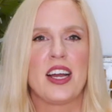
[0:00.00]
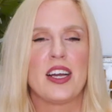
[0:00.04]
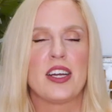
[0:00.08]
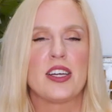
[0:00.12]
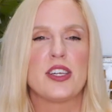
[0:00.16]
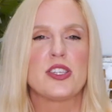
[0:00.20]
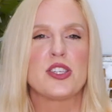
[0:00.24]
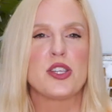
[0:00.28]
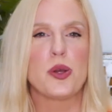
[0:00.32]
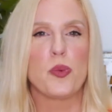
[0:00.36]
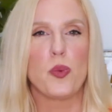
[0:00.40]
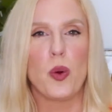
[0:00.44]

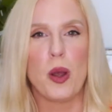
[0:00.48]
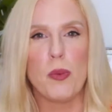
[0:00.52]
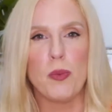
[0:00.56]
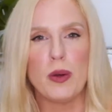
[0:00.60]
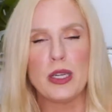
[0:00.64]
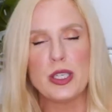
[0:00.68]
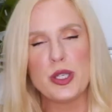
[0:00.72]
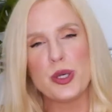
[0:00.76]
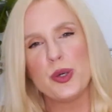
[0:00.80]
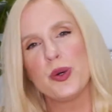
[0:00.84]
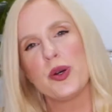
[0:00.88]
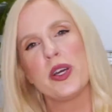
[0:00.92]
So when
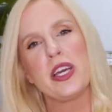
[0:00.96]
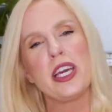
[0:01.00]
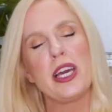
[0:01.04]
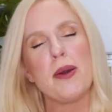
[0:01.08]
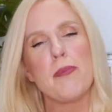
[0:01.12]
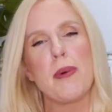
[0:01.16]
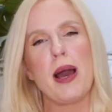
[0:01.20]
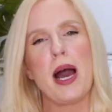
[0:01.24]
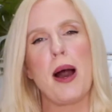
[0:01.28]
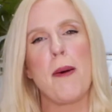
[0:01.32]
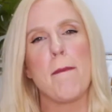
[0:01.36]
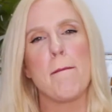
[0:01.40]
we're talking
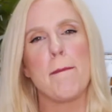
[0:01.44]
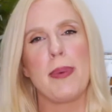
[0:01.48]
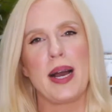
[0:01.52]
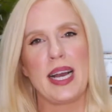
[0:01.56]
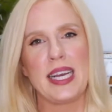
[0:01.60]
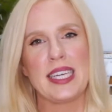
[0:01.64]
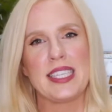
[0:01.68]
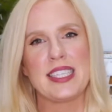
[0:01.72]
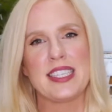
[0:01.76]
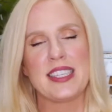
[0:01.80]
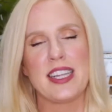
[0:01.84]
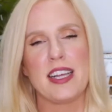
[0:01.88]
about
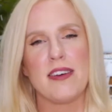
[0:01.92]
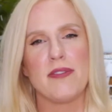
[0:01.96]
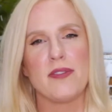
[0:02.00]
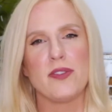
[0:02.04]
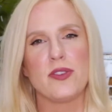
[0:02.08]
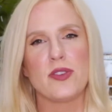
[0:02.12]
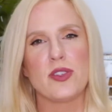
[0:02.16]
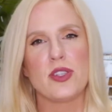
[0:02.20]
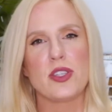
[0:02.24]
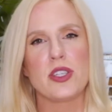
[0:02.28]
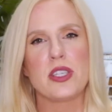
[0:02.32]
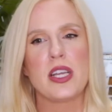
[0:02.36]
base
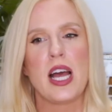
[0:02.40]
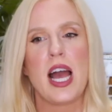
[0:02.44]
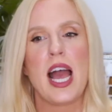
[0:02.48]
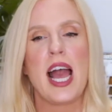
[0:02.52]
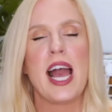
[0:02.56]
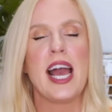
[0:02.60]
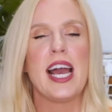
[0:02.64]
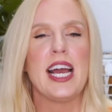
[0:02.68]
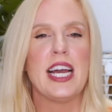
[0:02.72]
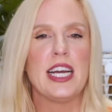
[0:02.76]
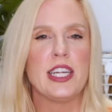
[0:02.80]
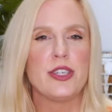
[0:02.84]
levels,
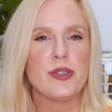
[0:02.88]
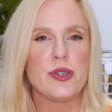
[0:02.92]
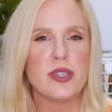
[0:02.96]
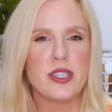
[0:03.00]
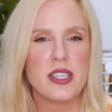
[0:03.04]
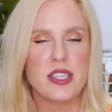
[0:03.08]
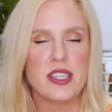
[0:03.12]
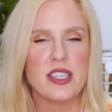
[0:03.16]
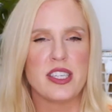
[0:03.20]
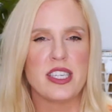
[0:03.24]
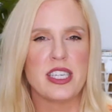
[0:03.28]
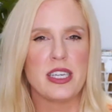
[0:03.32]

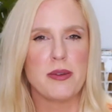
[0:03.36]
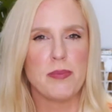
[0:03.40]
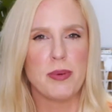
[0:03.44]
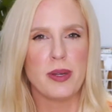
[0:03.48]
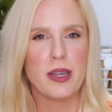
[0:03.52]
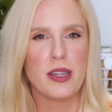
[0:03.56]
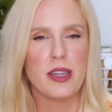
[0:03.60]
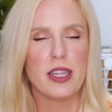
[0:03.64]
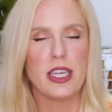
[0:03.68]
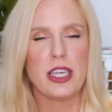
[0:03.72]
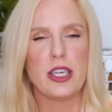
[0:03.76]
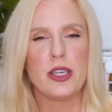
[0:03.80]
hairdressers
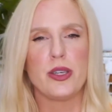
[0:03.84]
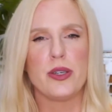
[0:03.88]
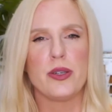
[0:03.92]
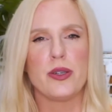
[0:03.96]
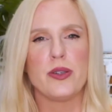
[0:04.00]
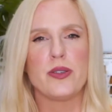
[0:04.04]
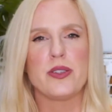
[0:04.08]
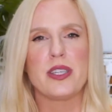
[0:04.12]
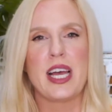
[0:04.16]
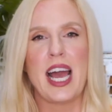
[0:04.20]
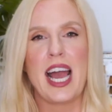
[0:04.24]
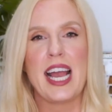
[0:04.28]
typically
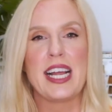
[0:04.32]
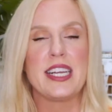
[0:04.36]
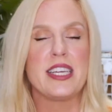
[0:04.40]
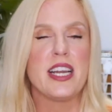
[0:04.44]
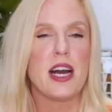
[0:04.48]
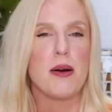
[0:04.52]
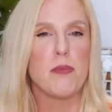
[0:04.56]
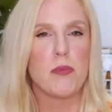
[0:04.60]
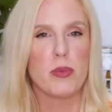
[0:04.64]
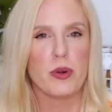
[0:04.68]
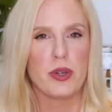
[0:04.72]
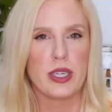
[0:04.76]
use a
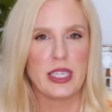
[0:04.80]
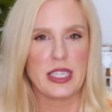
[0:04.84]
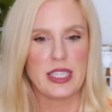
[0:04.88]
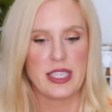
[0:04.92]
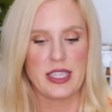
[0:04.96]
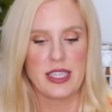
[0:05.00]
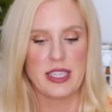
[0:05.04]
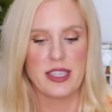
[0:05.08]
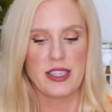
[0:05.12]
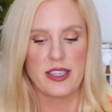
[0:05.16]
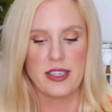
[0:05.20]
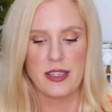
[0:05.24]
numbering
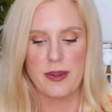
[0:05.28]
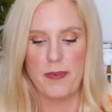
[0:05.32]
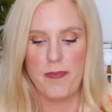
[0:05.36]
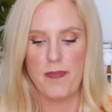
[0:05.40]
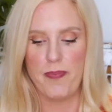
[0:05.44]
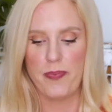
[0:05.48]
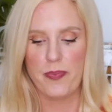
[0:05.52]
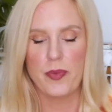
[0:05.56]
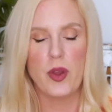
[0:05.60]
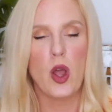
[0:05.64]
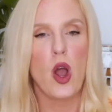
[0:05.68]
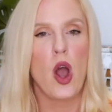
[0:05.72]
system,
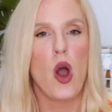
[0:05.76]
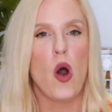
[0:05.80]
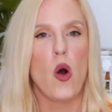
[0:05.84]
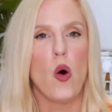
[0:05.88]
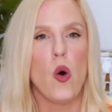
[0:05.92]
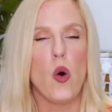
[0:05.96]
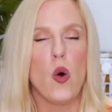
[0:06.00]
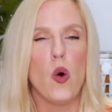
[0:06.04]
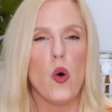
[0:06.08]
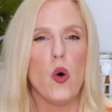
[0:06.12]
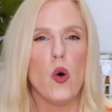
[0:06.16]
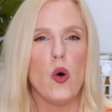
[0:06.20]

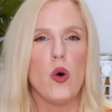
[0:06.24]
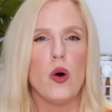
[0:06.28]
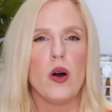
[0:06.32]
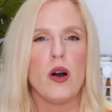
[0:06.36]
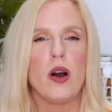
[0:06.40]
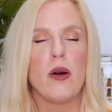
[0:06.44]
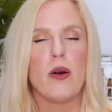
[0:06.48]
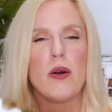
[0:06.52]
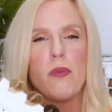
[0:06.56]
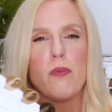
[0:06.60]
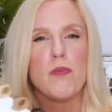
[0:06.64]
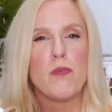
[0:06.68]

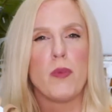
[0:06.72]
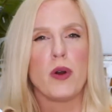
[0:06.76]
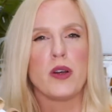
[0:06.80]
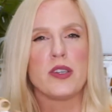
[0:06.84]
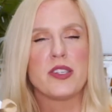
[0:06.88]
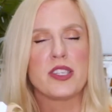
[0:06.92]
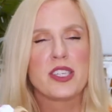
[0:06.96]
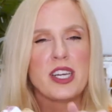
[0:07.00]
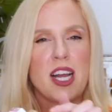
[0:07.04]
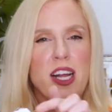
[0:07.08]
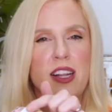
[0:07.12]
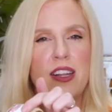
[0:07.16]
or
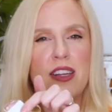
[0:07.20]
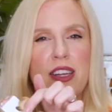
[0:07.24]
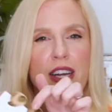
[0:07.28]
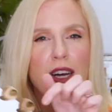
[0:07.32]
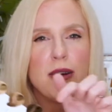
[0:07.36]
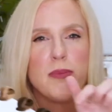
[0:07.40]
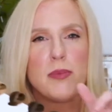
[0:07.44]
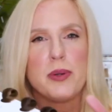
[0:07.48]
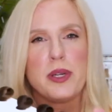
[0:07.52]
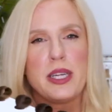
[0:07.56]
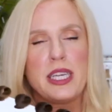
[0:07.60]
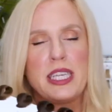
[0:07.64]
most colour
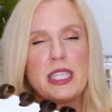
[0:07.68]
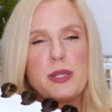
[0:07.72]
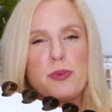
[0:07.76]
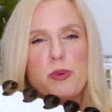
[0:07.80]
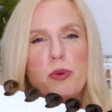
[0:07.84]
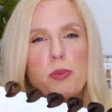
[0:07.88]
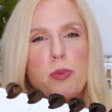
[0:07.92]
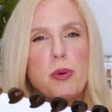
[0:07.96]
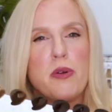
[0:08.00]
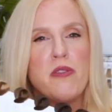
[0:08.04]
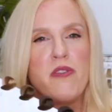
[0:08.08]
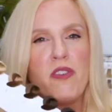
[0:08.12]
companies
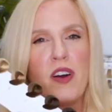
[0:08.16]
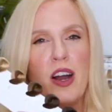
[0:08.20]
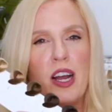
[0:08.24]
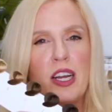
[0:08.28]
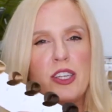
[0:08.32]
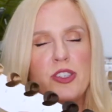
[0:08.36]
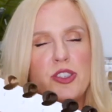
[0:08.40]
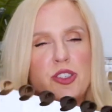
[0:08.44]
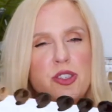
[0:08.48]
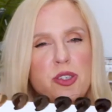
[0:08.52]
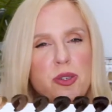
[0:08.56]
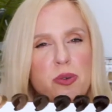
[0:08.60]
will
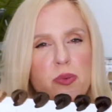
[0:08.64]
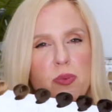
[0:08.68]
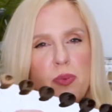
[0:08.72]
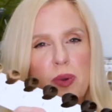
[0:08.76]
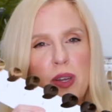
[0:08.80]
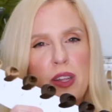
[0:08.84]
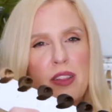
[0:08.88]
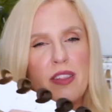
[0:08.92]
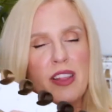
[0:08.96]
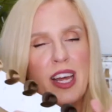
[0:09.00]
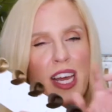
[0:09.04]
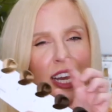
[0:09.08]
provide you
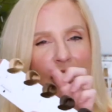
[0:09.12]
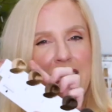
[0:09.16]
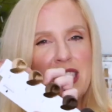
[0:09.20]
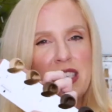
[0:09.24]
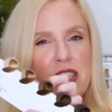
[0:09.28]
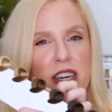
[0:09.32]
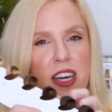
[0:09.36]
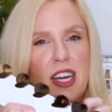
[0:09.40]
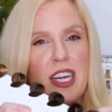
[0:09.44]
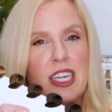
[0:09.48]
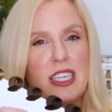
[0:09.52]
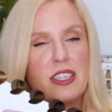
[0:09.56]
with a
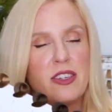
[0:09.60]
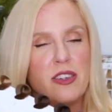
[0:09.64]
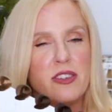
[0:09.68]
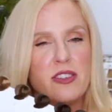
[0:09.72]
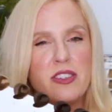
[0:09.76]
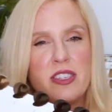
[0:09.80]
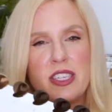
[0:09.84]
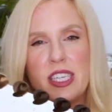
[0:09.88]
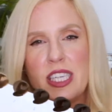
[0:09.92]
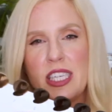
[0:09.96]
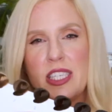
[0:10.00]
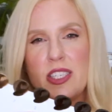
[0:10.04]

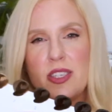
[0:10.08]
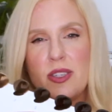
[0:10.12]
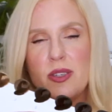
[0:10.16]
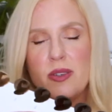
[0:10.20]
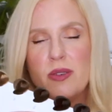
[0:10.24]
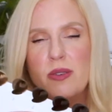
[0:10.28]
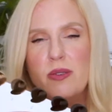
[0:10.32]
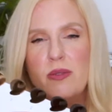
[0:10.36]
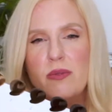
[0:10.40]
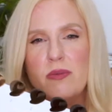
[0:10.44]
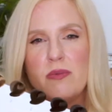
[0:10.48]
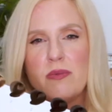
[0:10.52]
diagnostic
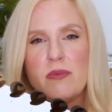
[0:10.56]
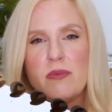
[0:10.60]
tool.